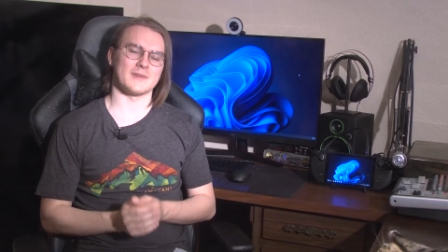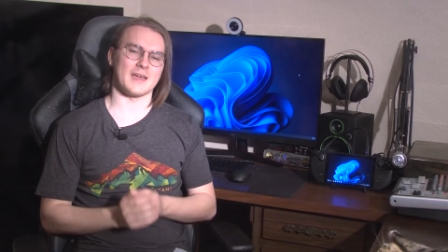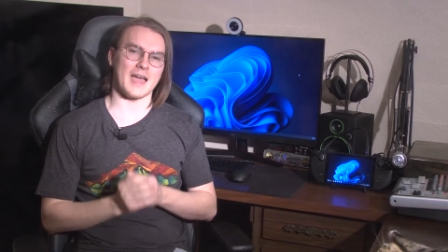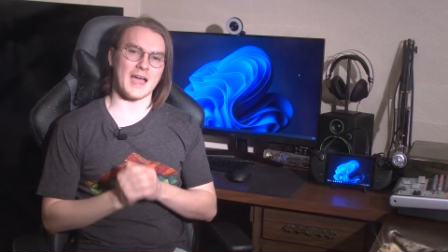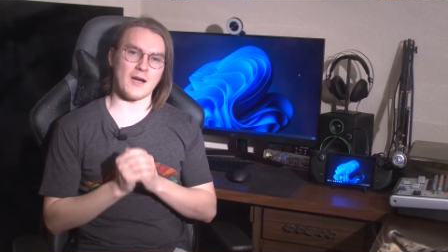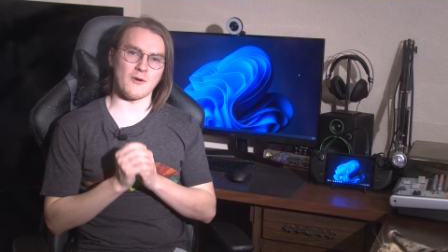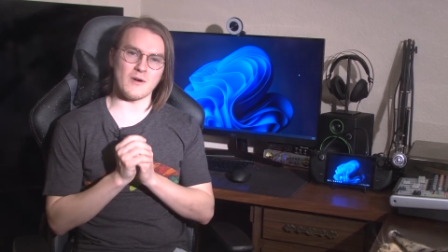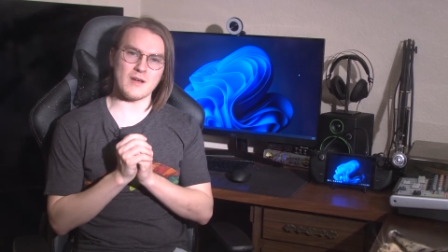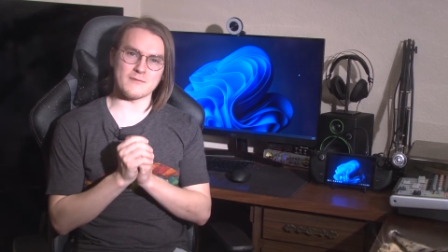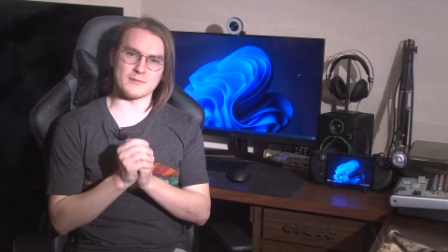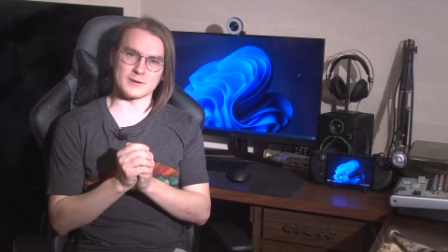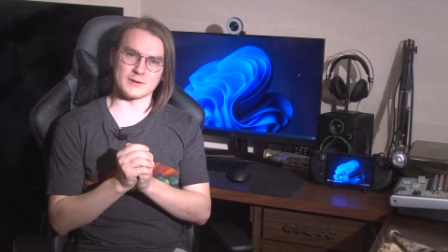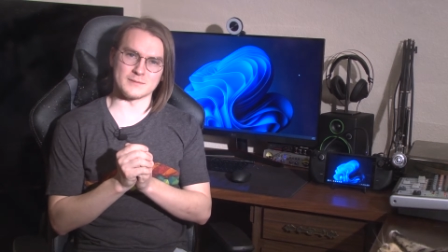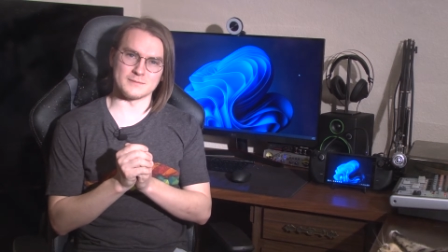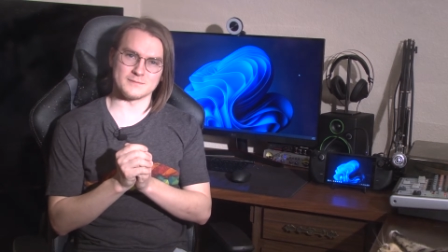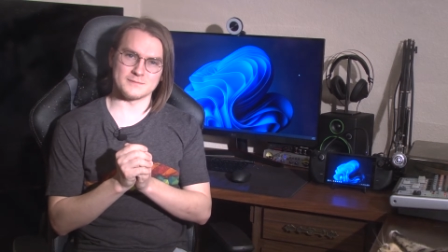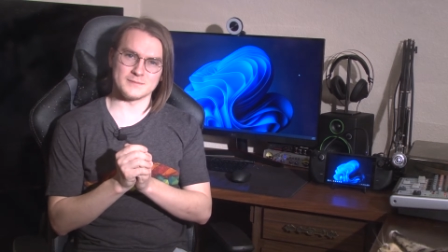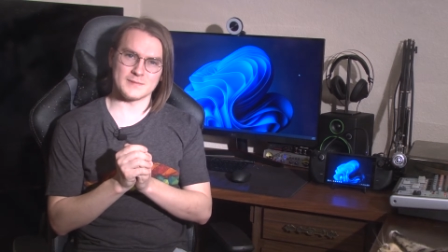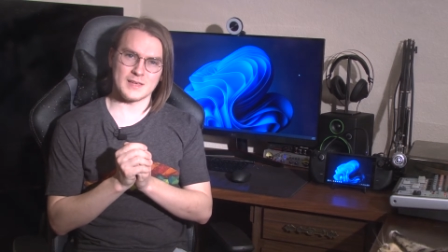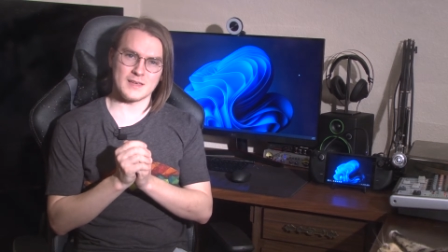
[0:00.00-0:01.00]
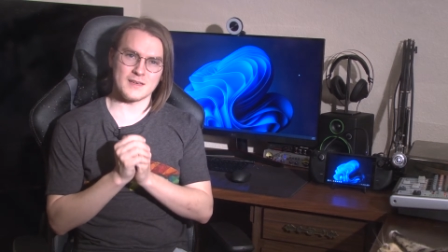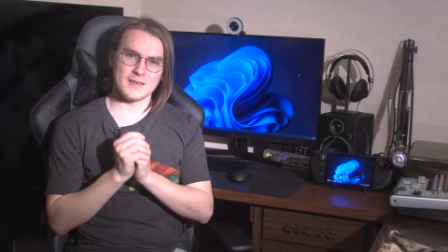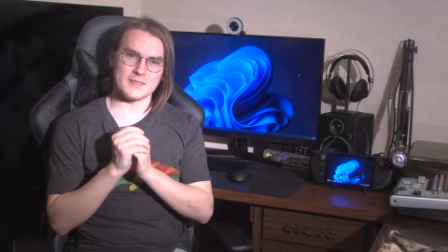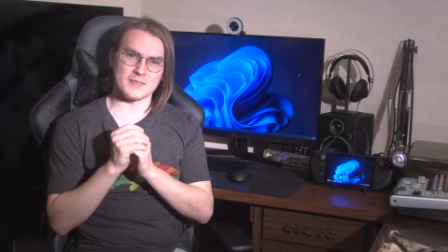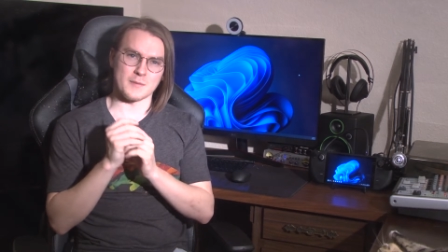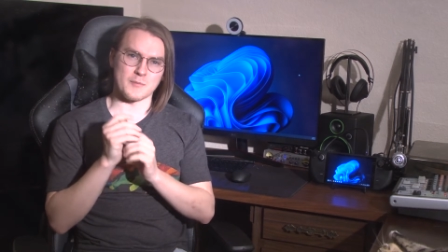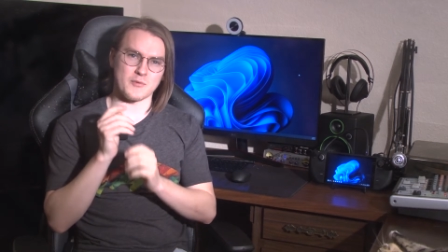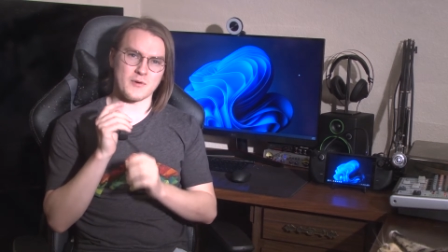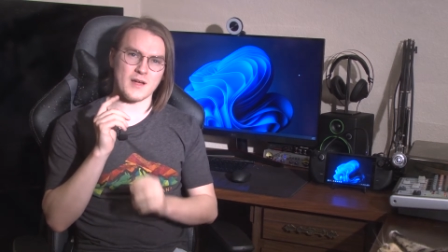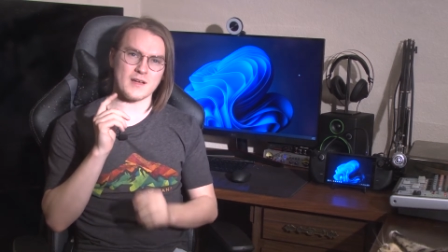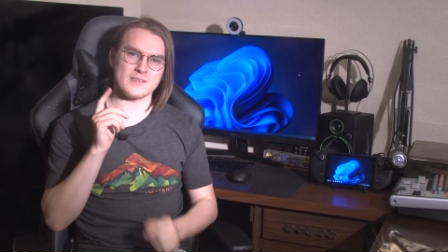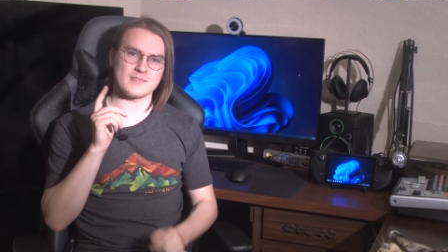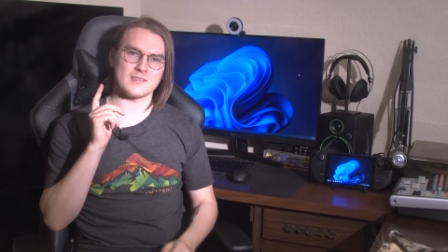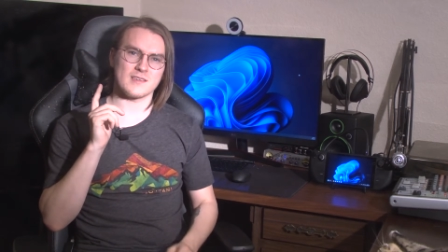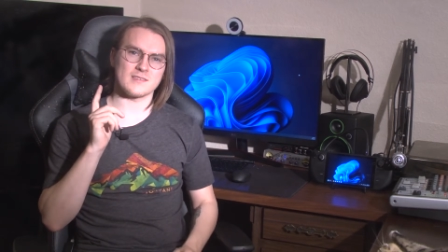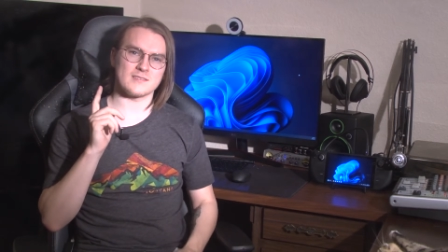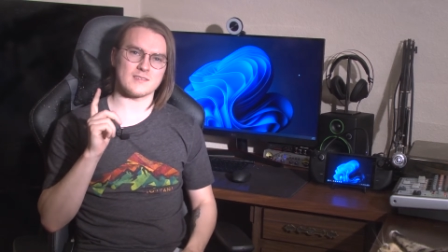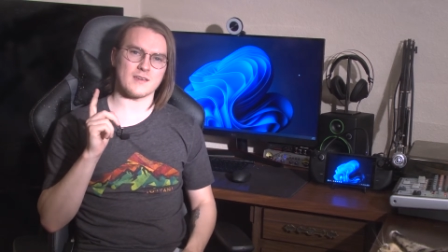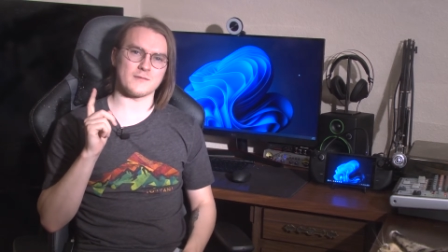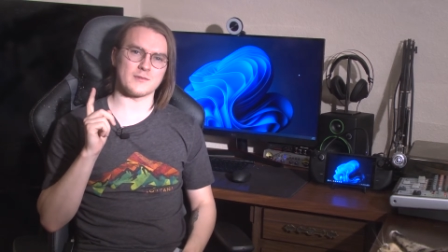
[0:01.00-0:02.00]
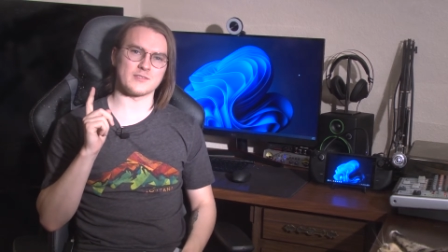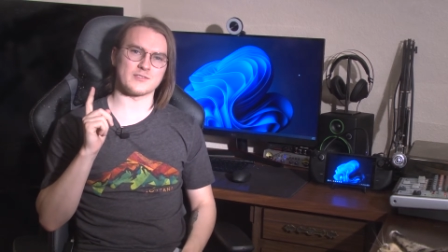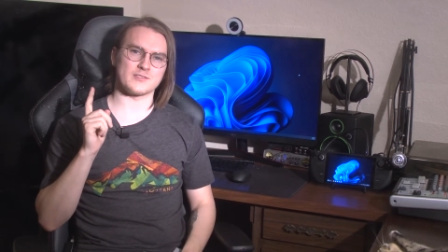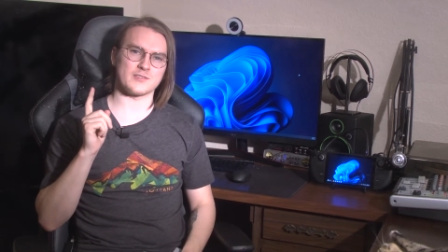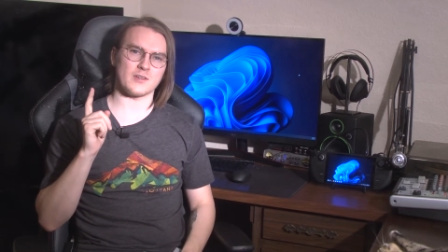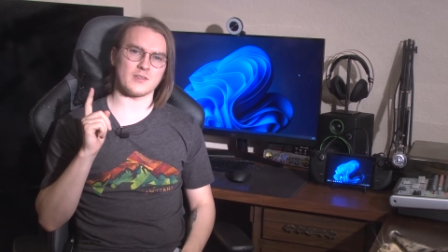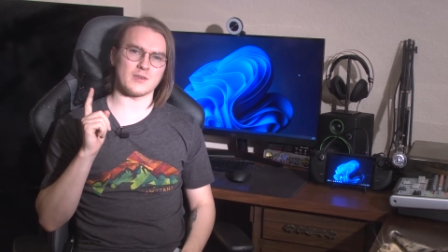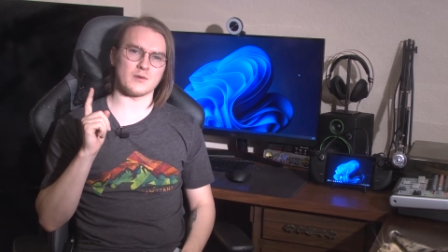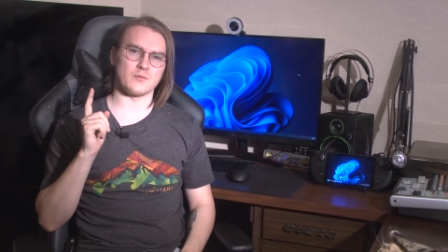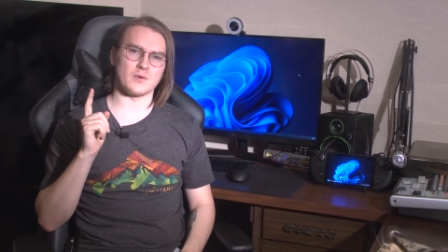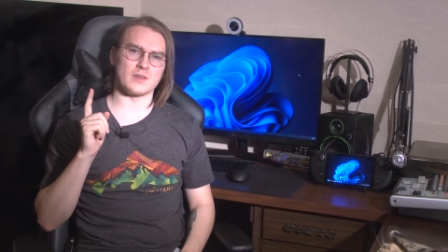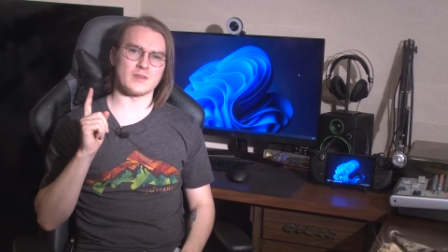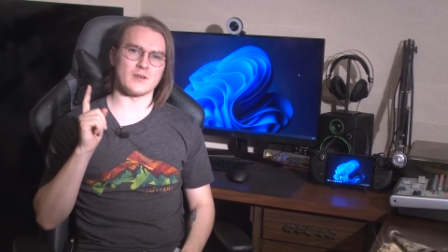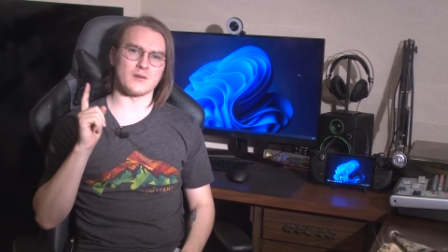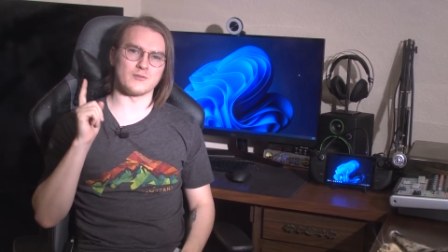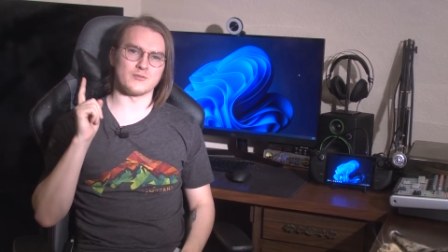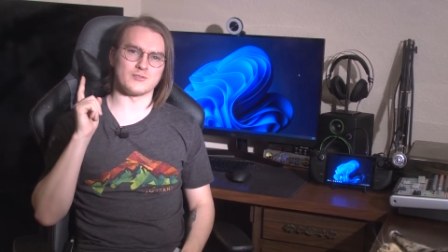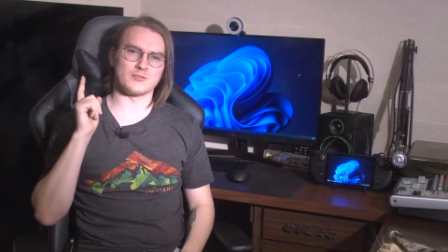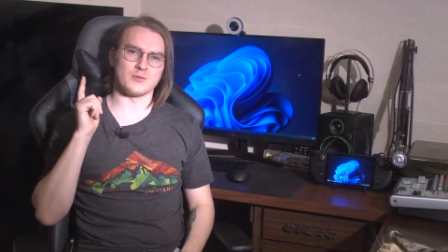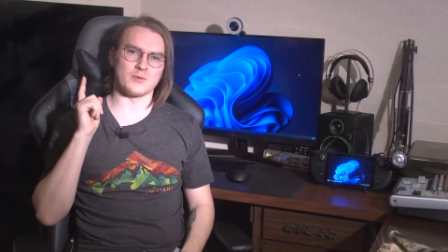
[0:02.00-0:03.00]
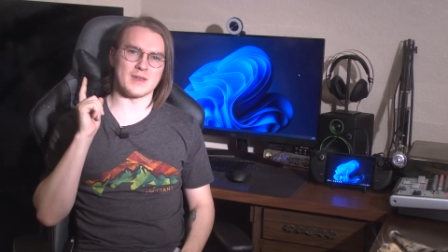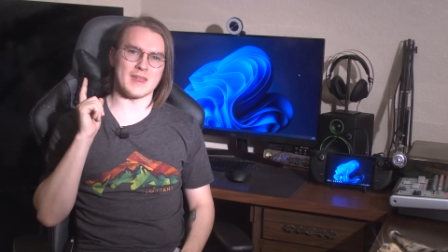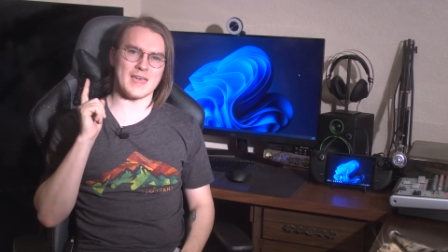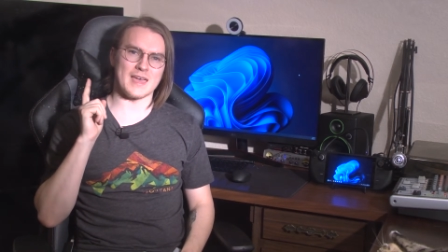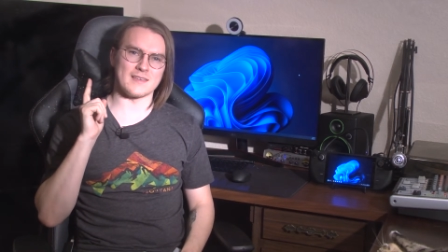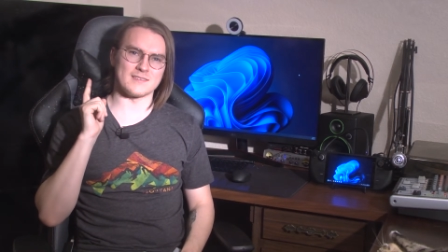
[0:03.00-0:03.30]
However, the process of installing Windows to an